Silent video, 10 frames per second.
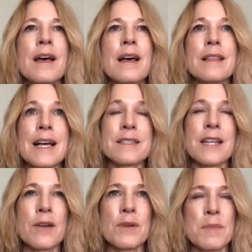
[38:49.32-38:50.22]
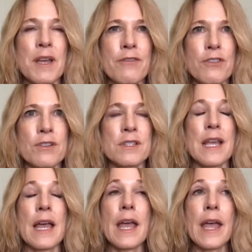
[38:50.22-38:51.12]
Last night was my first
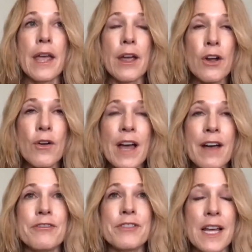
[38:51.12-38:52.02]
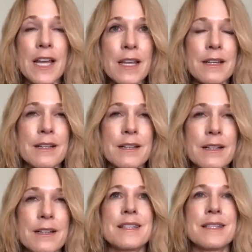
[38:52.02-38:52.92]
aircraft flight
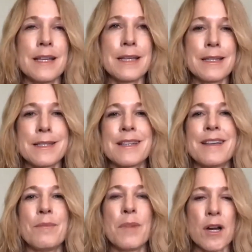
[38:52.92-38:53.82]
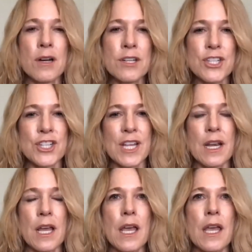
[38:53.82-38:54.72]
since March, and
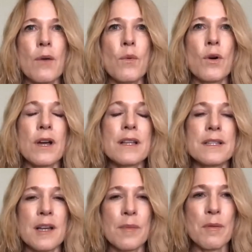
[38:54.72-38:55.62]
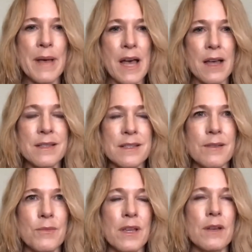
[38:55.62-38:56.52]
I wore a double mask
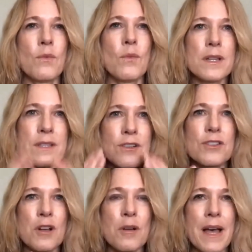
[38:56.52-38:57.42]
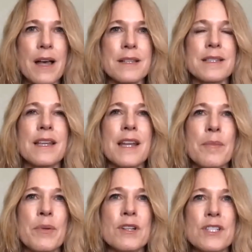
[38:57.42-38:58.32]
with 1 surgical mask, and I
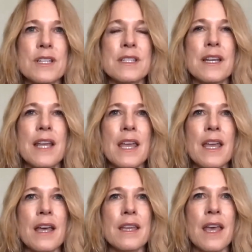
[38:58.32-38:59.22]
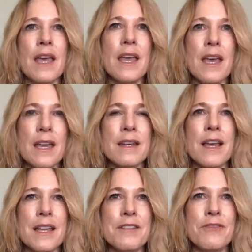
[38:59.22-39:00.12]
purchased a
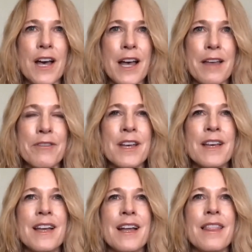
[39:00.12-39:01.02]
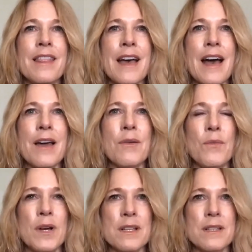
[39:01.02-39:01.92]
KN95 that
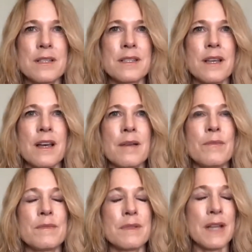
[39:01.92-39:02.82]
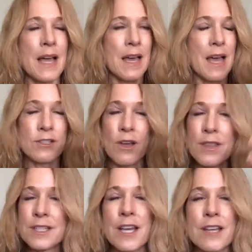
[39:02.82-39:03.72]
was, I saw
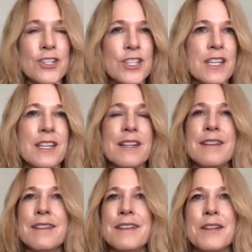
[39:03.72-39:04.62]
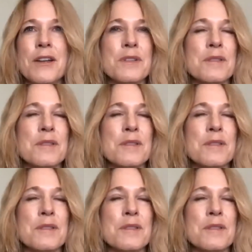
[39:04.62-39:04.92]
the test sheet, it was